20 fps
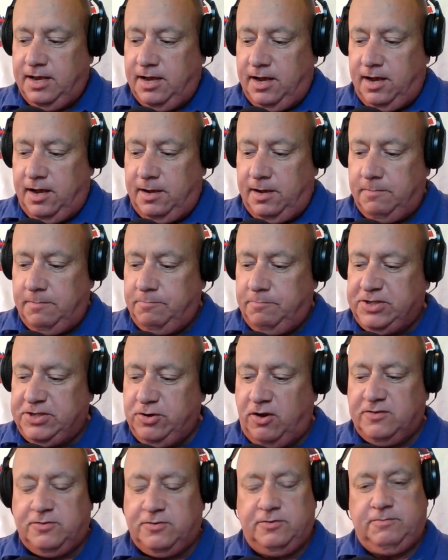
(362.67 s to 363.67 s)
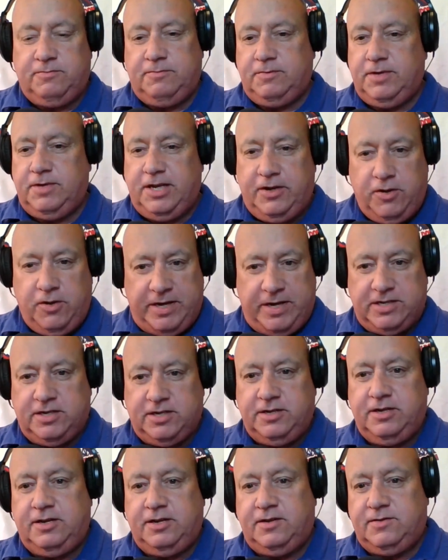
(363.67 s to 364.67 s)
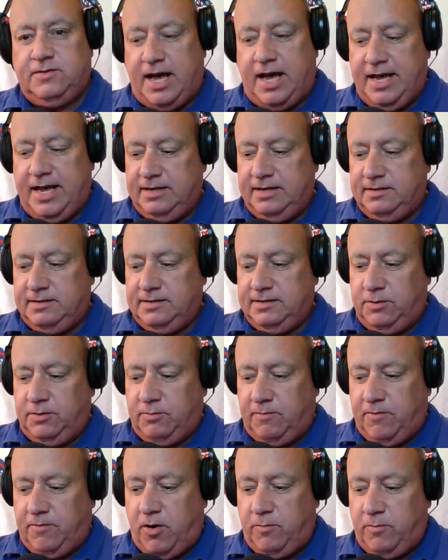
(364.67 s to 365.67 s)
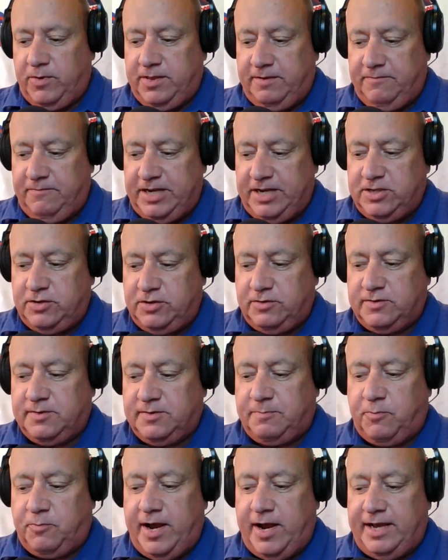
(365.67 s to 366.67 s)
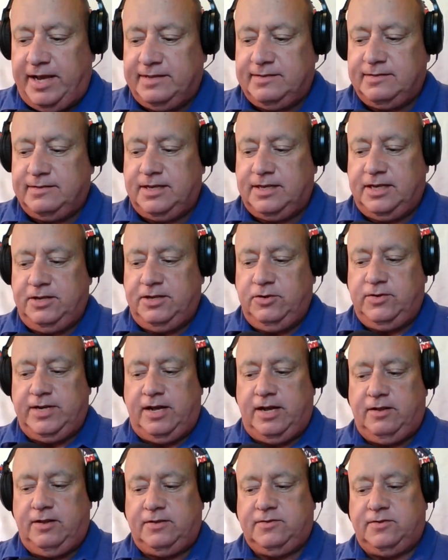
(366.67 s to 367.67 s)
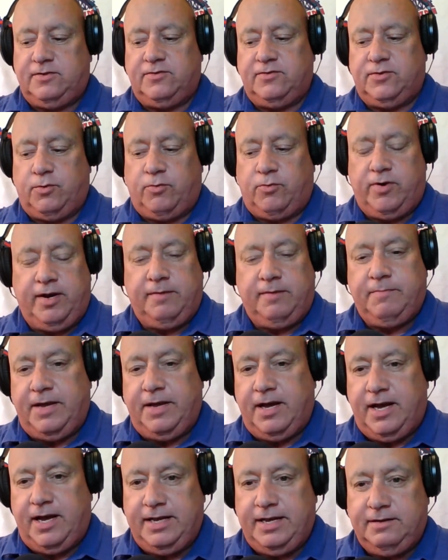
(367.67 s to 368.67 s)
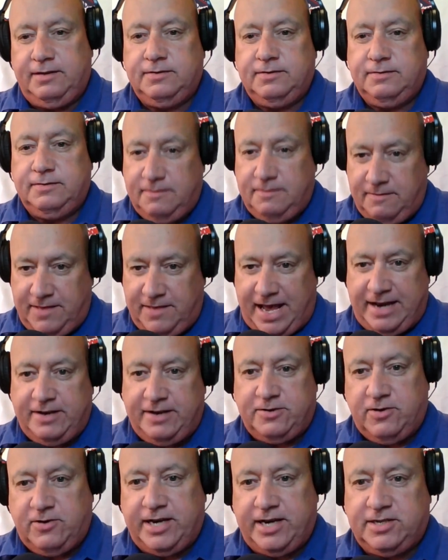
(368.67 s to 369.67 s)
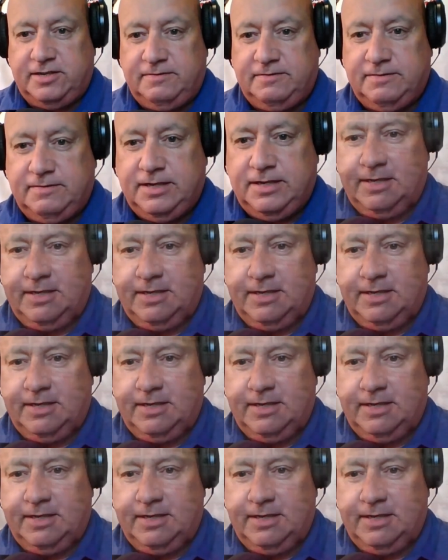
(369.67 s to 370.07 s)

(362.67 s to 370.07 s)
But you also, you mentioned you designed and you were involved with Adventure Express. Can you tell us the story behind that attraction?